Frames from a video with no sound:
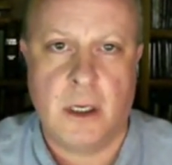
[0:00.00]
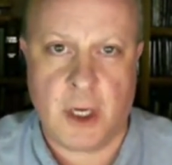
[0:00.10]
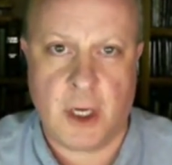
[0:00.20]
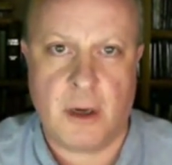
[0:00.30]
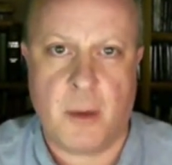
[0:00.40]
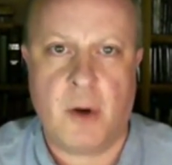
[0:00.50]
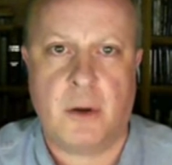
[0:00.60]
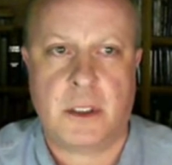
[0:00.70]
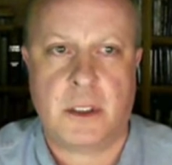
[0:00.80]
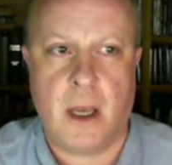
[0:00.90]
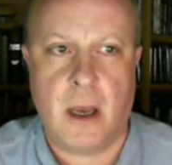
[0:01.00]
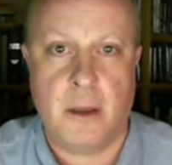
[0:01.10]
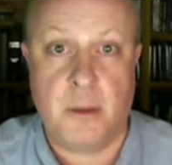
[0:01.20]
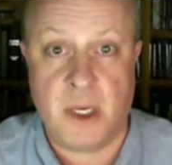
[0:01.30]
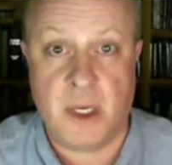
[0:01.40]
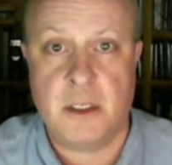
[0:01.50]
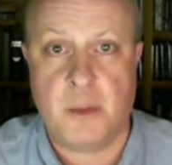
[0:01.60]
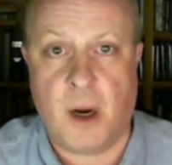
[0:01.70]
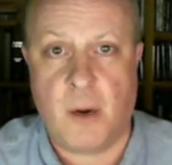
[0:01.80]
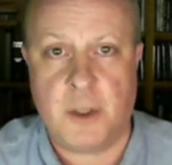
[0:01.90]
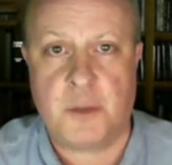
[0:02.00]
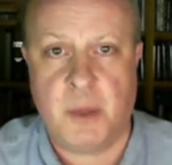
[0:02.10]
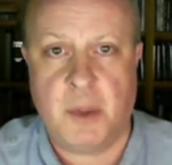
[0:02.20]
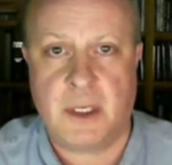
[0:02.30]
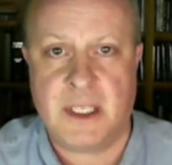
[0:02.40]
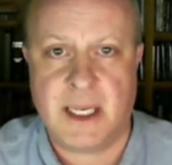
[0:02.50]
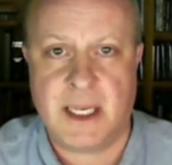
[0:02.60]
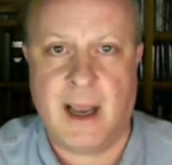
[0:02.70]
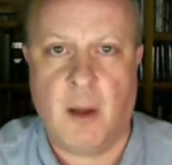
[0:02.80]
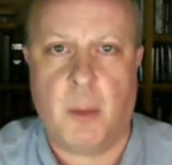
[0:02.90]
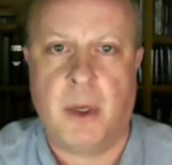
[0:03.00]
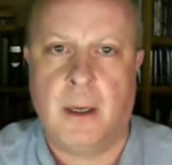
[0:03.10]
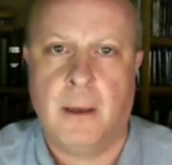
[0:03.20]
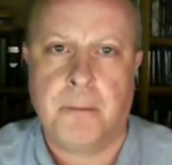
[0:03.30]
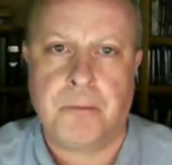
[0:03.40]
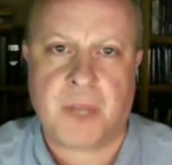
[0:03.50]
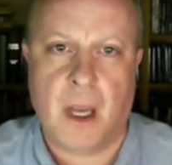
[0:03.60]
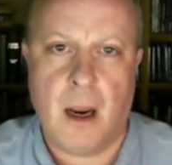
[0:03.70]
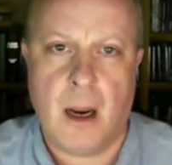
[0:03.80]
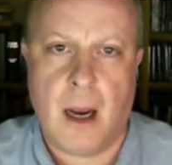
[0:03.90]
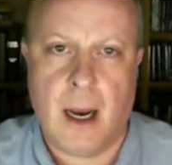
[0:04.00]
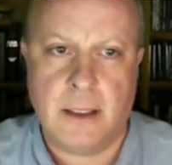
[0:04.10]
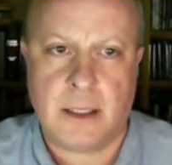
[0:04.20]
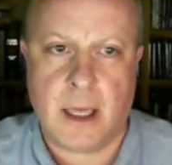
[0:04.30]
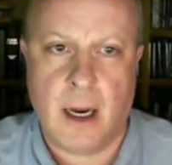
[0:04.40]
shared about the means by which people can seek help. And